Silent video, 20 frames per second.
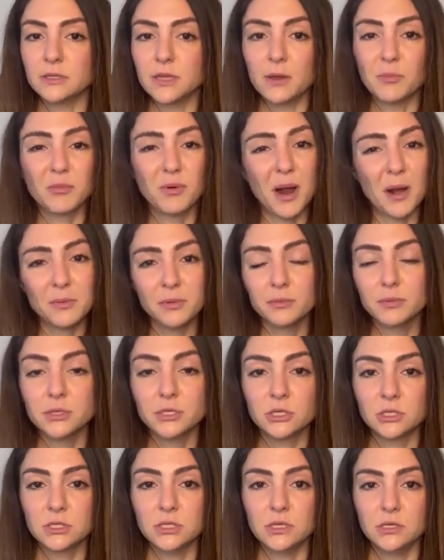and they probably
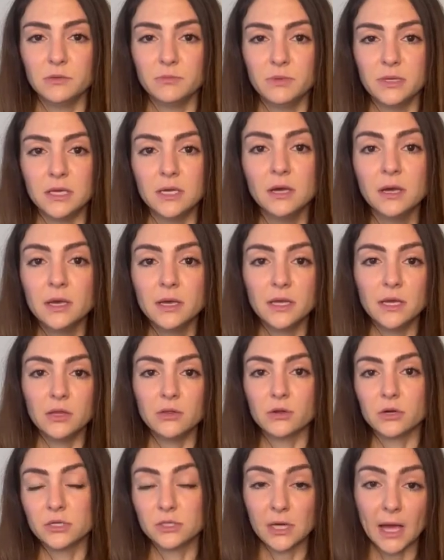just need to be
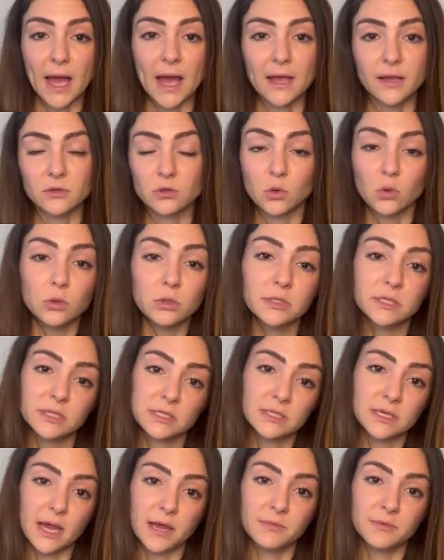either told
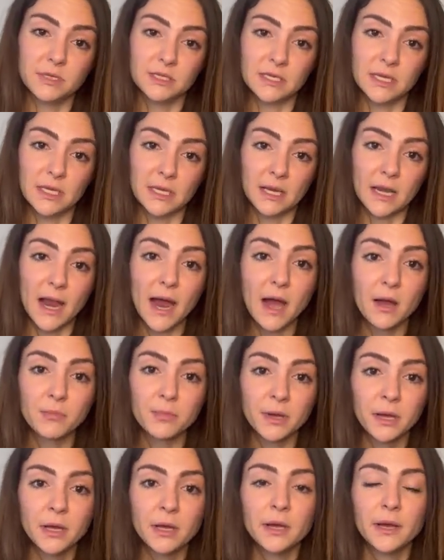it's time to take a nap.